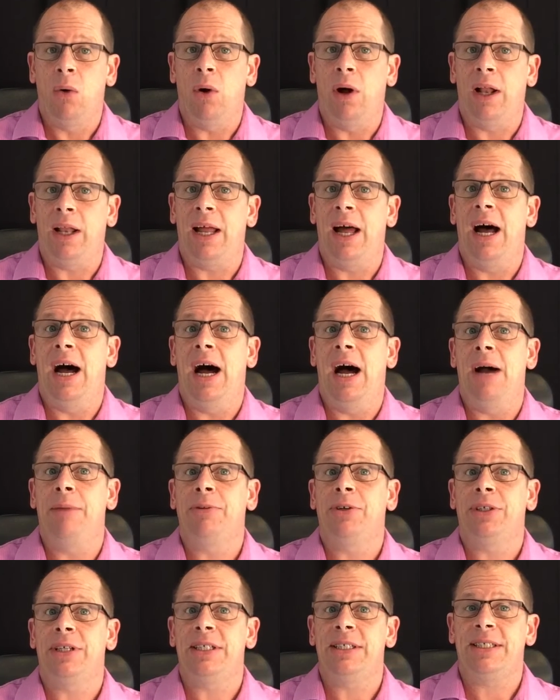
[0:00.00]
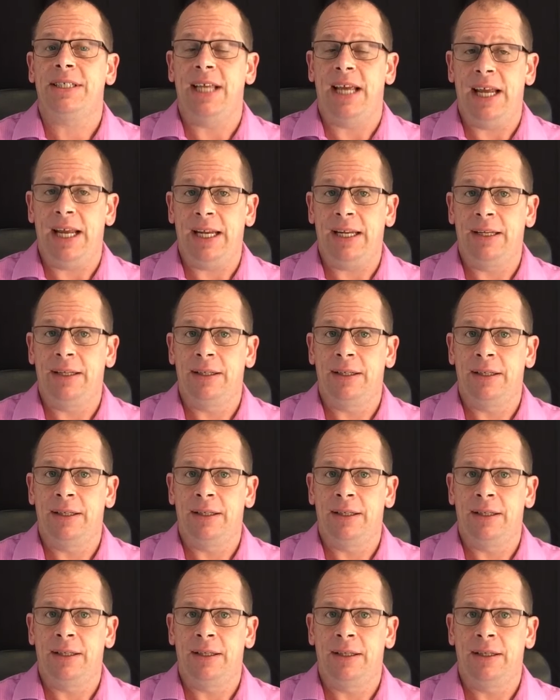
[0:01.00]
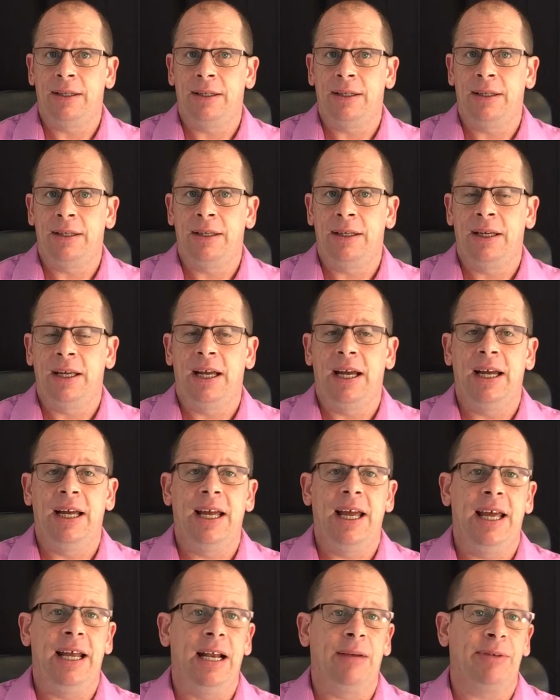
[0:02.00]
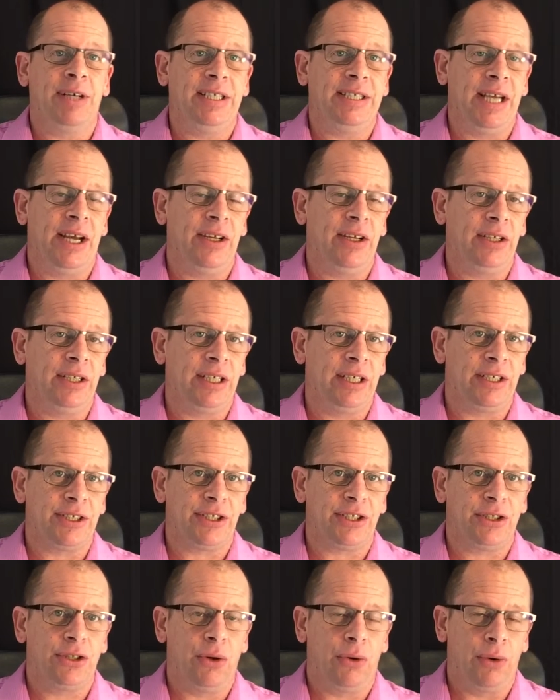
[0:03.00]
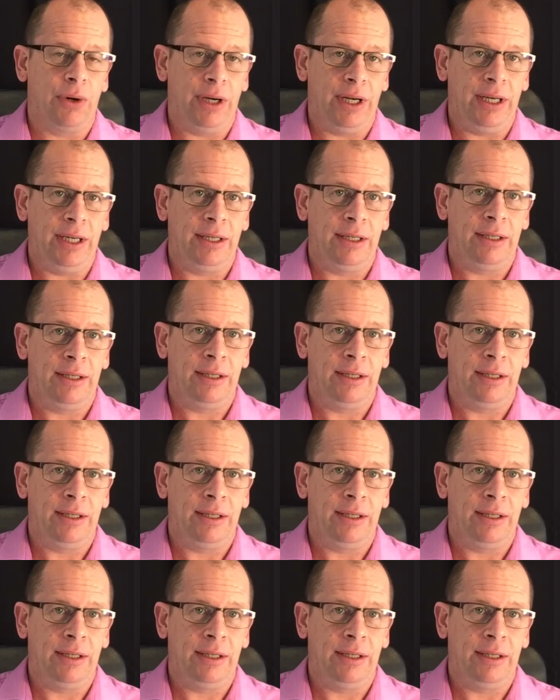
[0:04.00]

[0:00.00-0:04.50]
Well, I'm going to say, and I'm going to tell you a little story